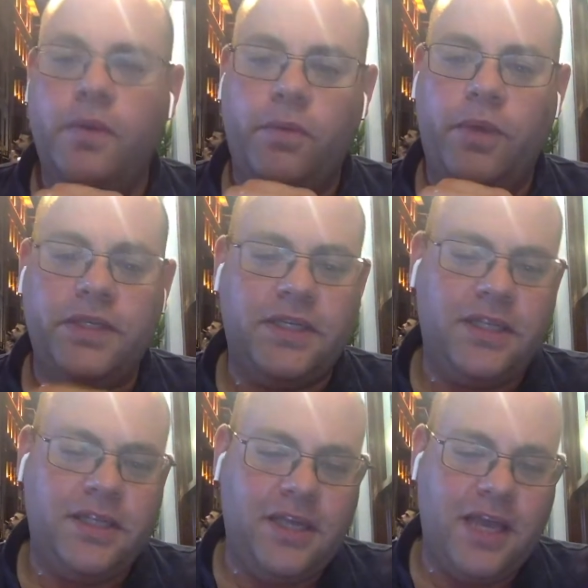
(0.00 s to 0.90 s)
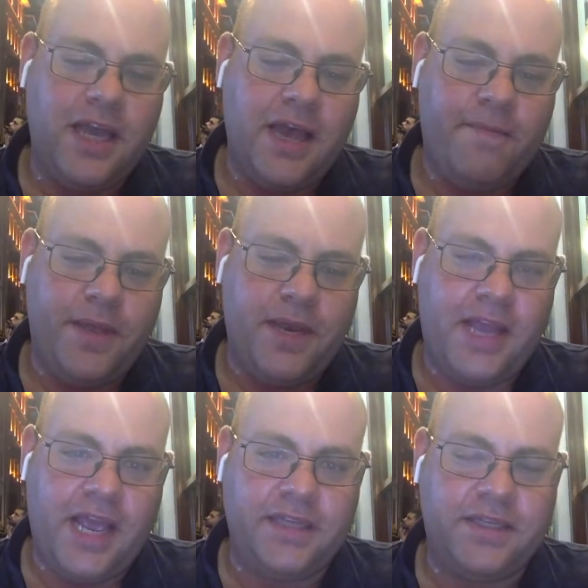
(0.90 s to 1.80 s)
recently I've been
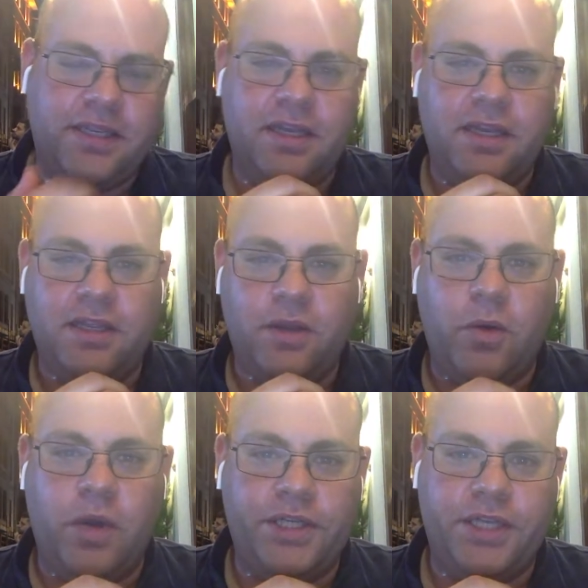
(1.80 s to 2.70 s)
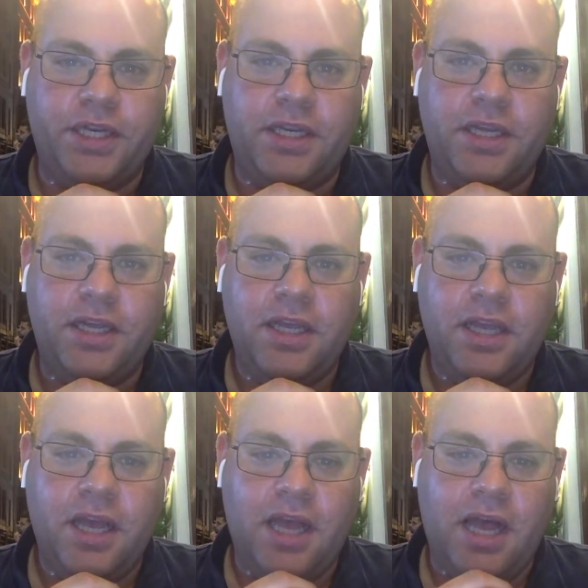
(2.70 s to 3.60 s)
asked the question
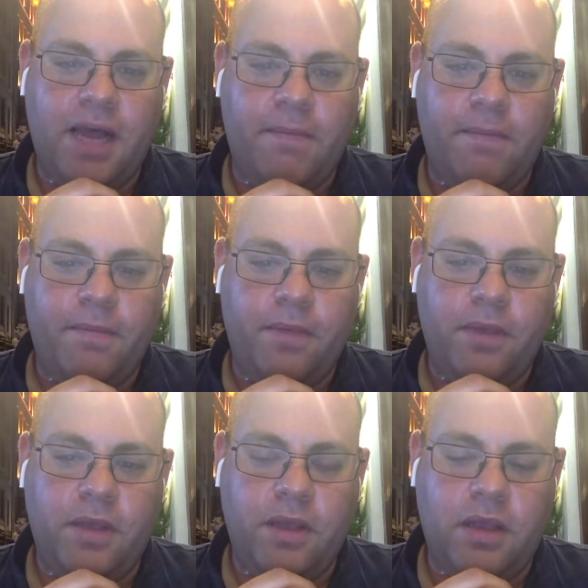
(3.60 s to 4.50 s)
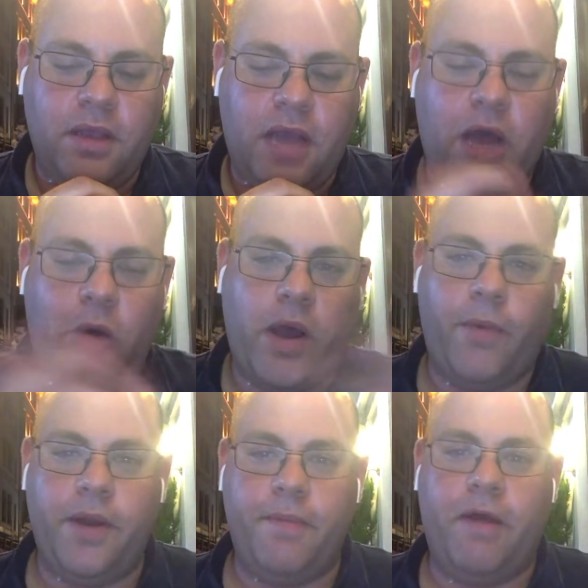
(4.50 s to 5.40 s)
how I
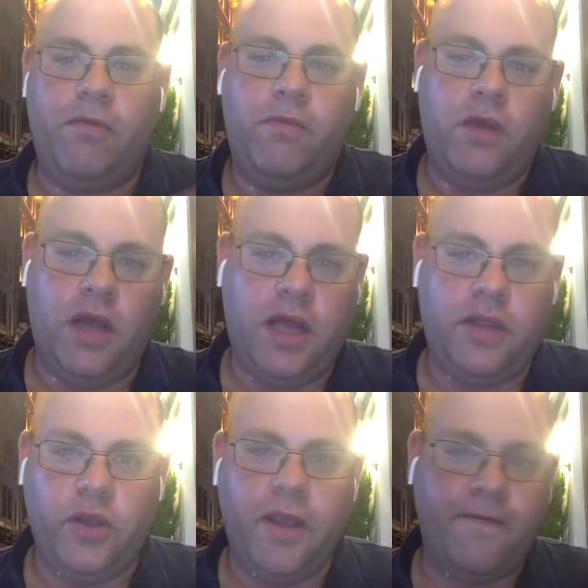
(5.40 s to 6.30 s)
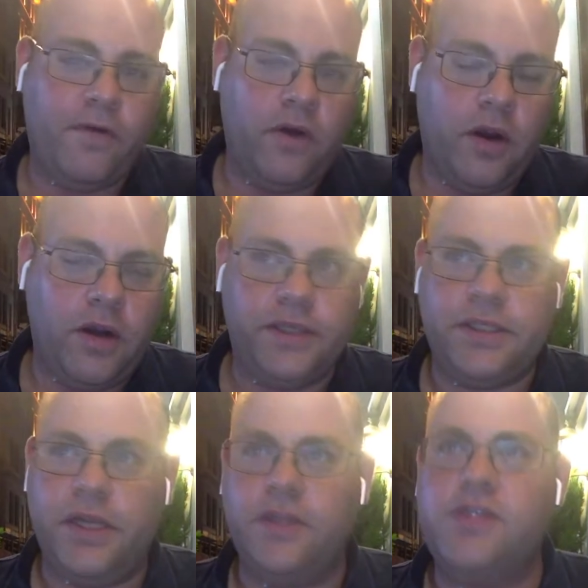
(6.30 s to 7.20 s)
went about looking for an artist.
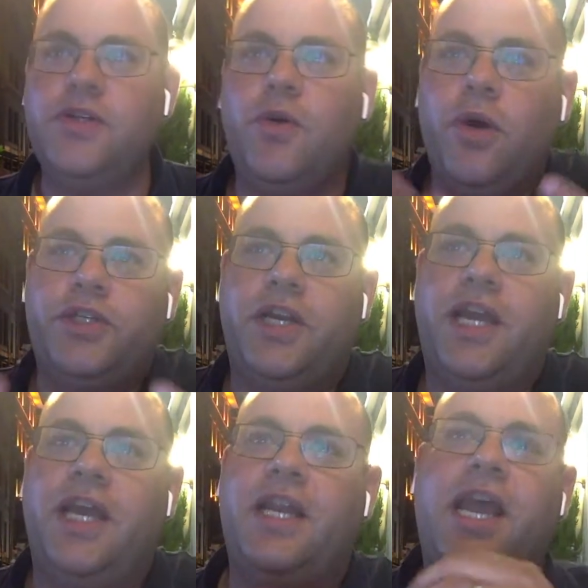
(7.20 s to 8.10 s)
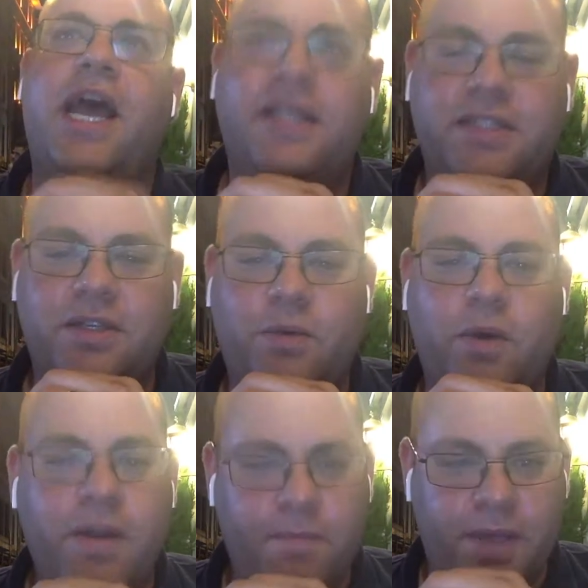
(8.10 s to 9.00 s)
Now, this is a question I get asked
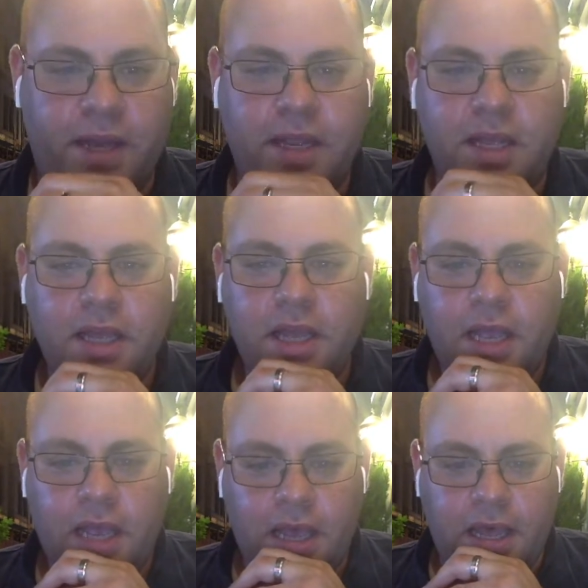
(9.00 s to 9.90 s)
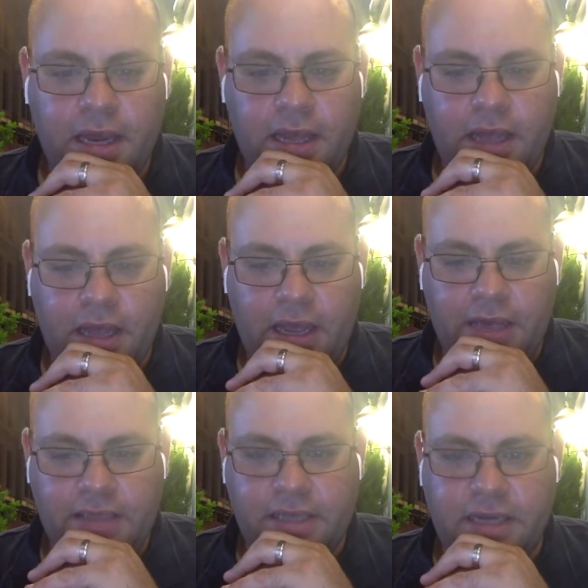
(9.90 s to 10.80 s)
quite a bit, and I
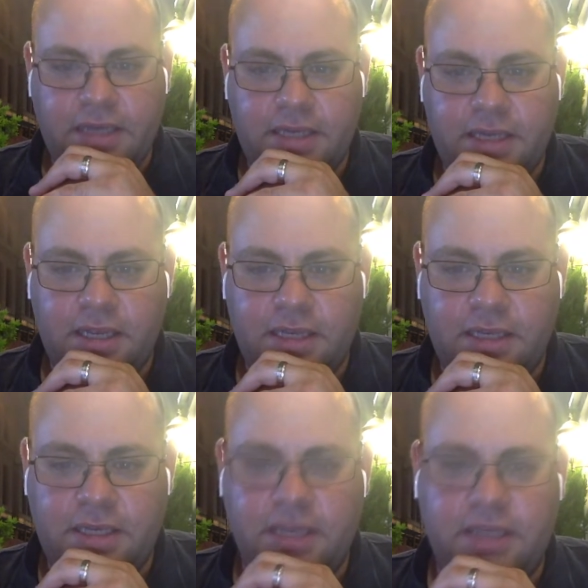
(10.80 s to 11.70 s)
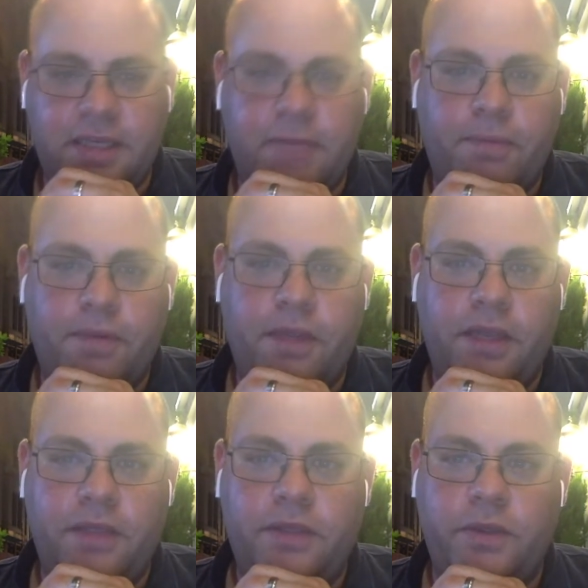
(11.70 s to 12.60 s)
decided to dig deep
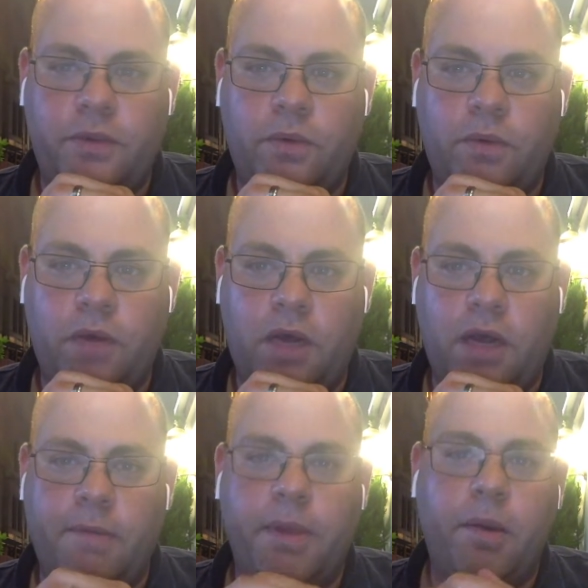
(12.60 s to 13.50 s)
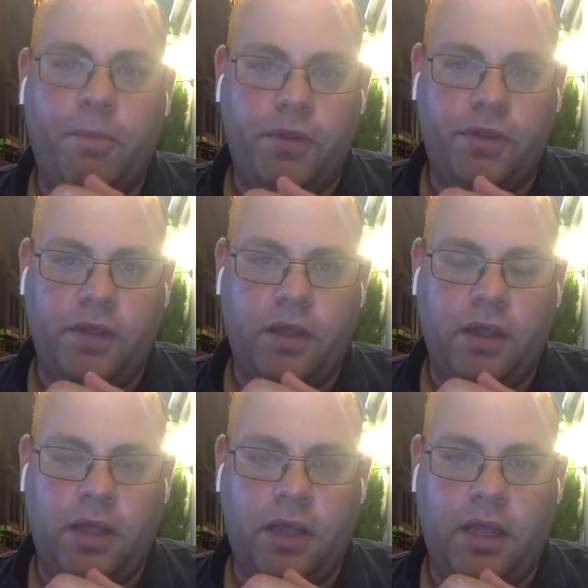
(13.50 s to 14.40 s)
into coming up with
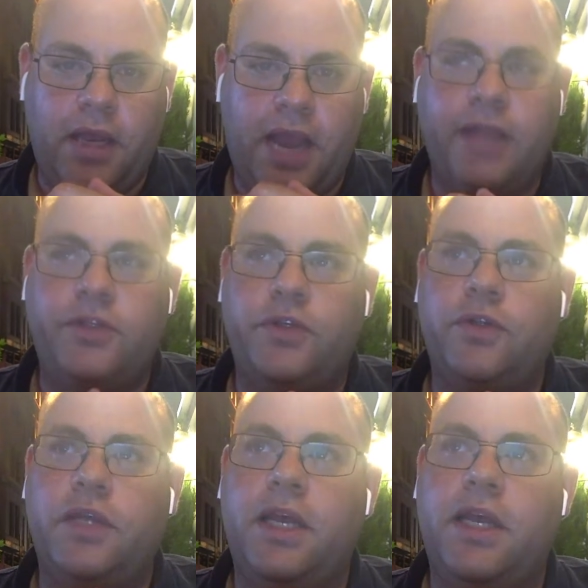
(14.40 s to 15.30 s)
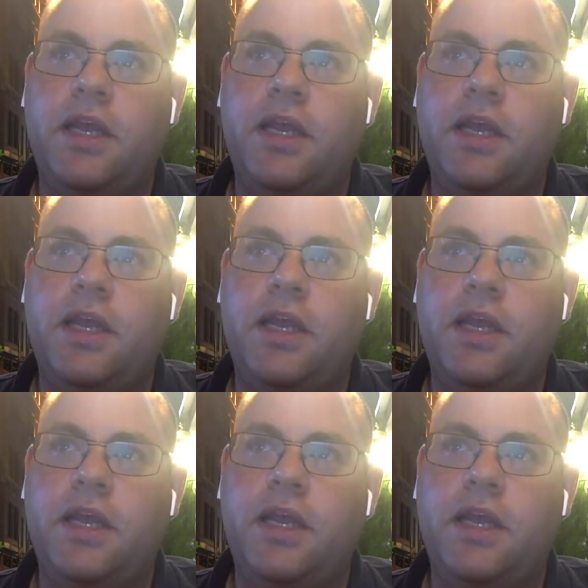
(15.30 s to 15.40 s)
an answer that